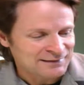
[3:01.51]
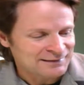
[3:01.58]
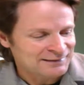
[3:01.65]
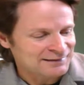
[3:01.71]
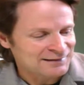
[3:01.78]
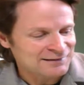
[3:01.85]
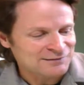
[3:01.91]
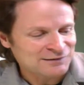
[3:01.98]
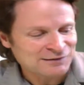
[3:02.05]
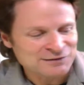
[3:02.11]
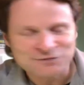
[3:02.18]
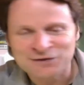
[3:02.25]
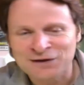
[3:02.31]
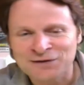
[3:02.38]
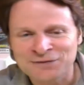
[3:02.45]
And I really
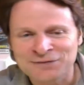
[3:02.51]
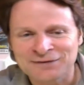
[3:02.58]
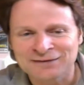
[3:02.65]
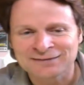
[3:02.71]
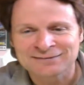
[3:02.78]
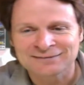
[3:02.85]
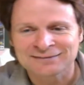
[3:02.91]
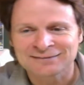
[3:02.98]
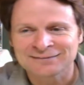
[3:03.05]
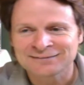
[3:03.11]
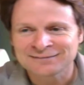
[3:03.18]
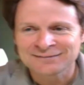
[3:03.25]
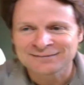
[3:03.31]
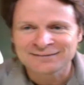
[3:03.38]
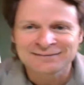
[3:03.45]
felt that uh,
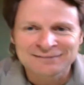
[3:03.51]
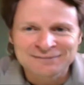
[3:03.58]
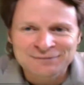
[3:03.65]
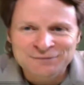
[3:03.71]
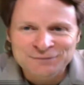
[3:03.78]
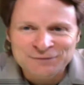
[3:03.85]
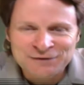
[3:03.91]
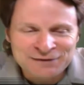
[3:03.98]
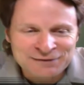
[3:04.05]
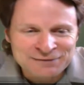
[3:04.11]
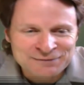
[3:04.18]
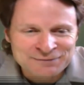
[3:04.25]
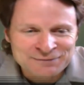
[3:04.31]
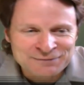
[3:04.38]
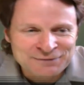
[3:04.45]
when I